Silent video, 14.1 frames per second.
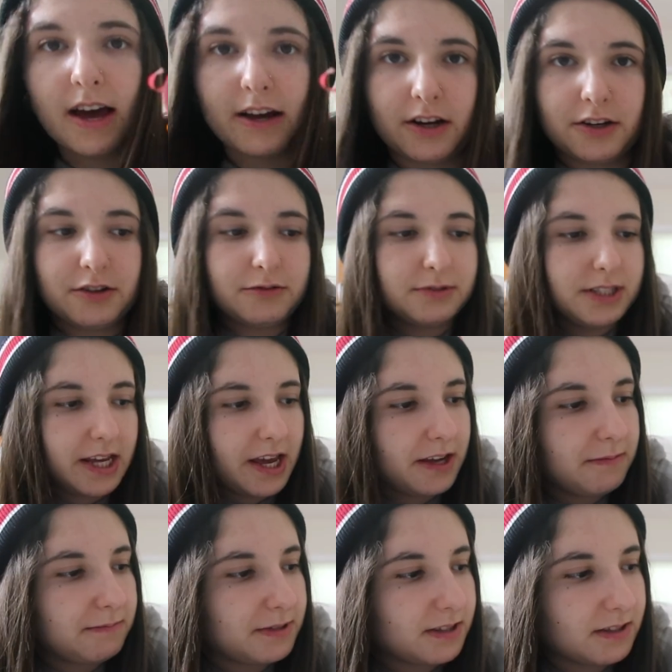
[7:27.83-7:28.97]
I got new
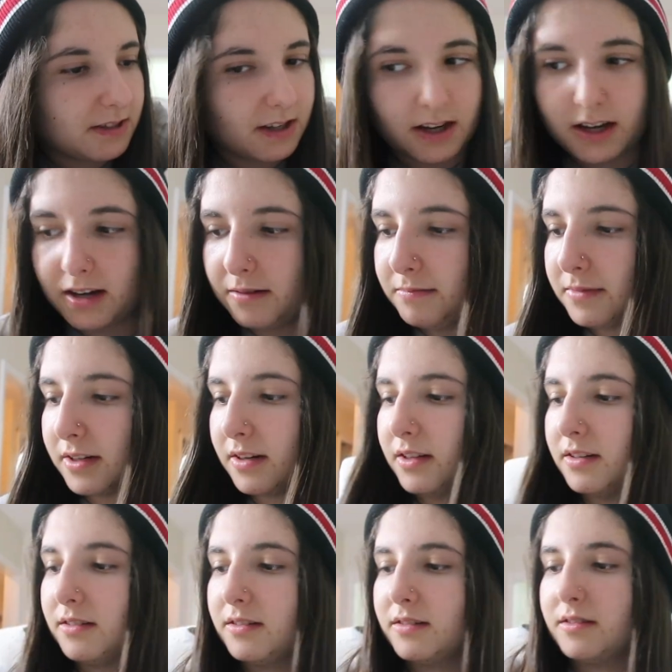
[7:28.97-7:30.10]
tapes. Um, I
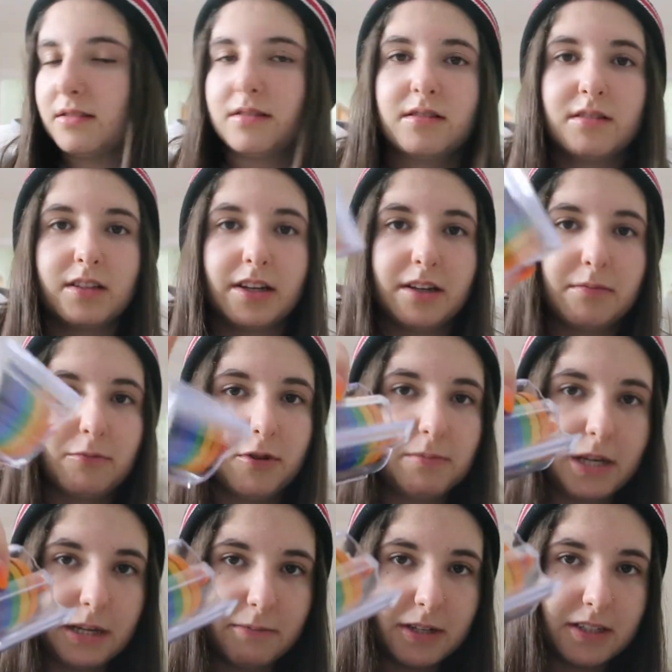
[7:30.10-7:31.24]
got like more
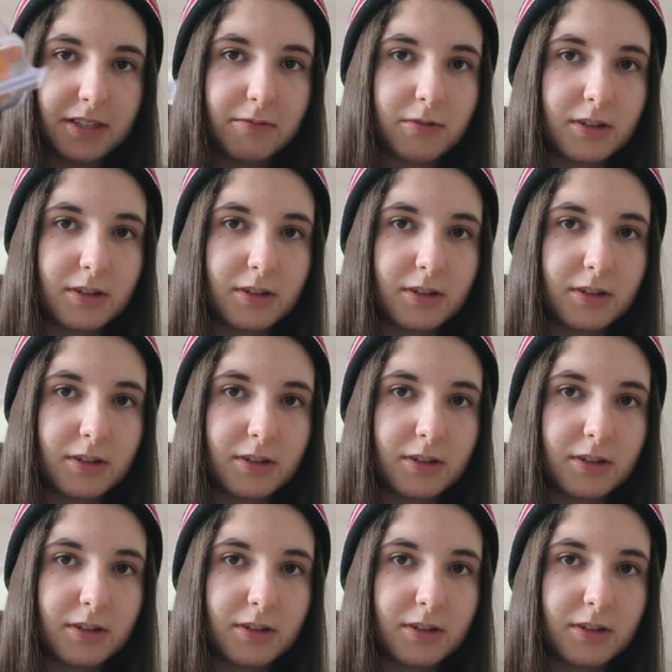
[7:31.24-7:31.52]
pigmented